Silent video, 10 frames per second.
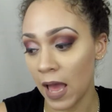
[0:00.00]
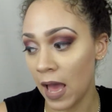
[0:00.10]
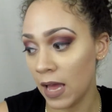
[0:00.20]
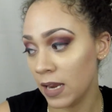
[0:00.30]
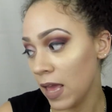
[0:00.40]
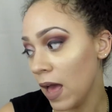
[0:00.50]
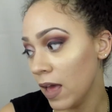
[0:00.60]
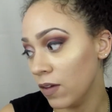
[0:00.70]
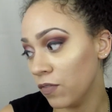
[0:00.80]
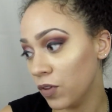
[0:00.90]
And
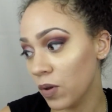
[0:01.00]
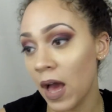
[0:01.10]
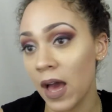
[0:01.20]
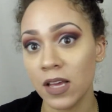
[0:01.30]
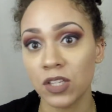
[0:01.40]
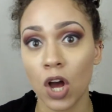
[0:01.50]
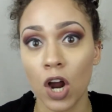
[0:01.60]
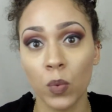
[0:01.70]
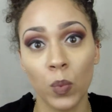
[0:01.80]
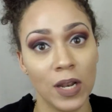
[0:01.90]
yeah, if you guys
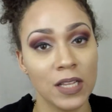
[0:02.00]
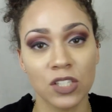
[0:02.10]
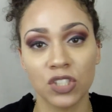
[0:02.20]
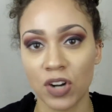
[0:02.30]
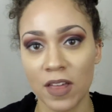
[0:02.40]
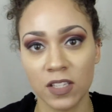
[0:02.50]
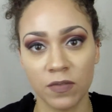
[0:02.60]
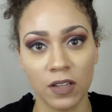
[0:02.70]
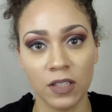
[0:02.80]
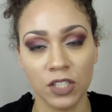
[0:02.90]
are willing to try this
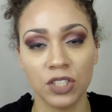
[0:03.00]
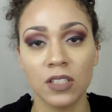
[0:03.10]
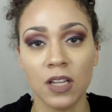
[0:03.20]
foundation,